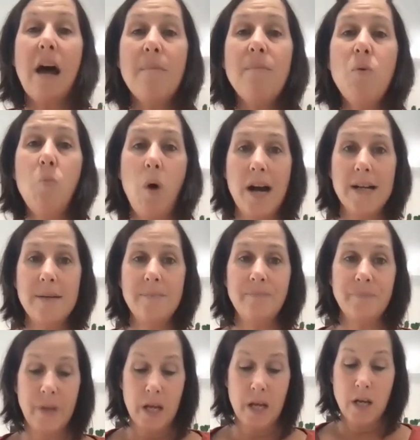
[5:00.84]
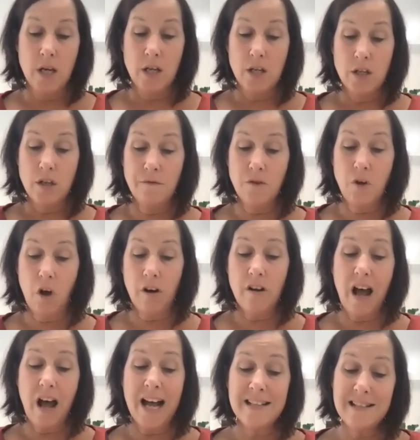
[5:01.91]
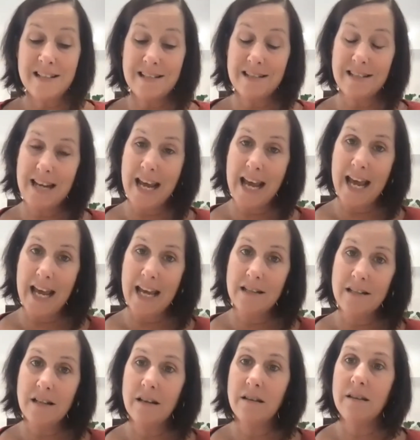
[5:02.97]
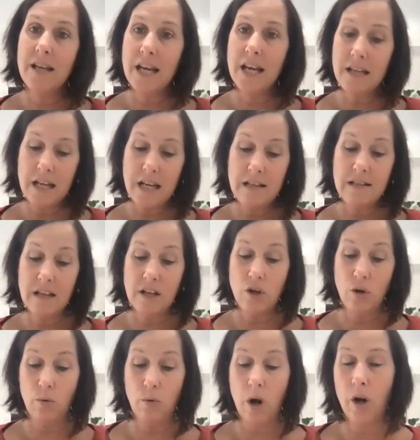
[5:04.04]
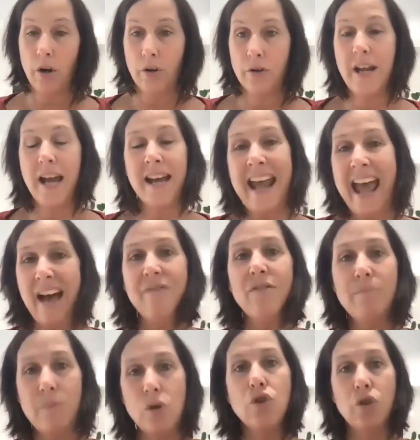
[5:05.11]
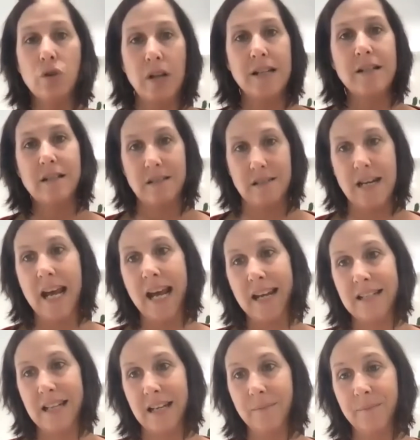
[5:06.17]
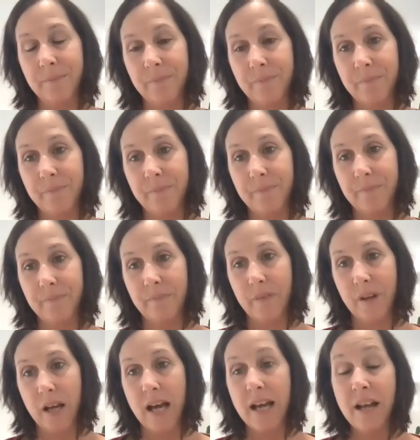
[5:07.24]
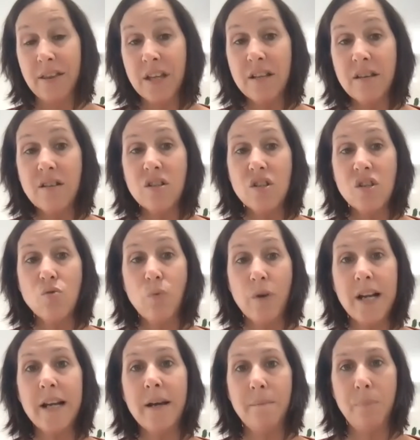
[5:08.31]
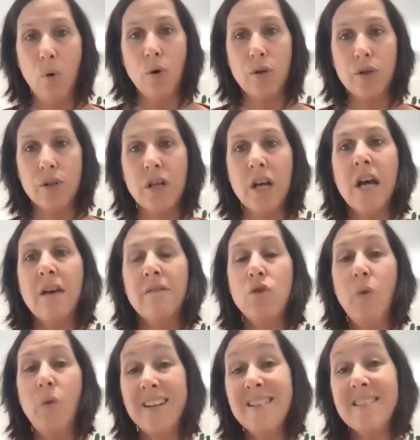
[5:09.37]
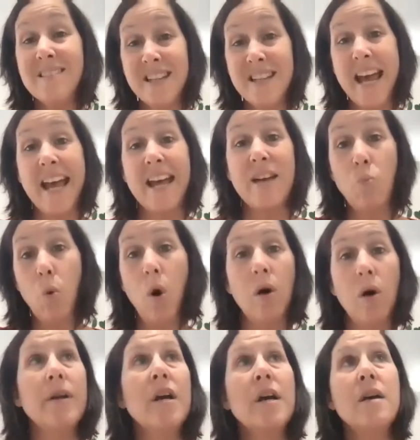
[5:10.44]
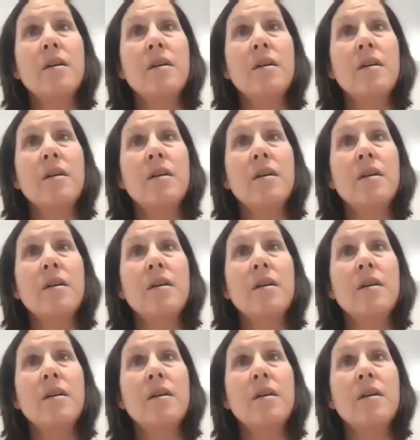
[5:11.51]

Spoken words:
number 1, you've got to understand their needs and your own and have a mutual understanding. And I think that this is really important. You understand what